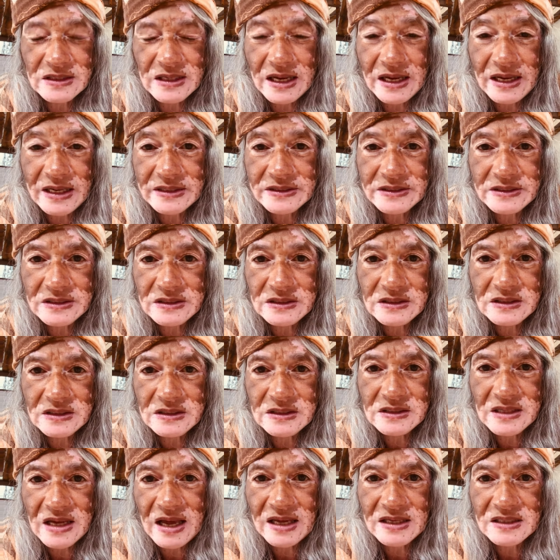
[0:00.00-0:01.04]
and,
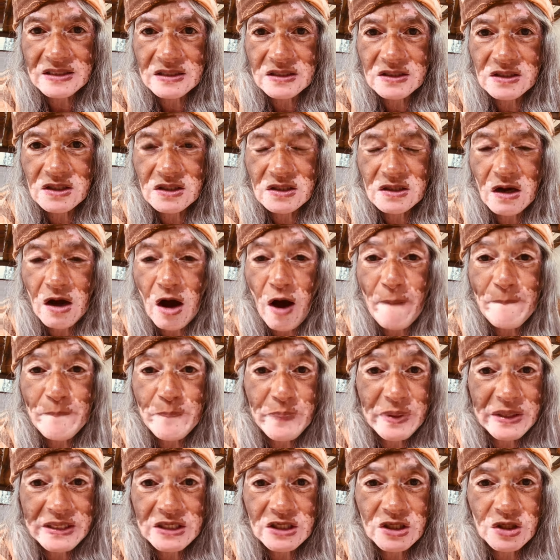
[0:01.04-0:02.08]
and
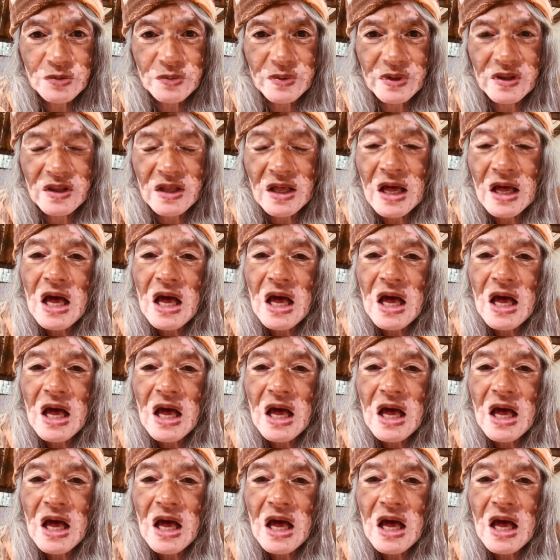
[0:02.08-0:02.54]
complete with.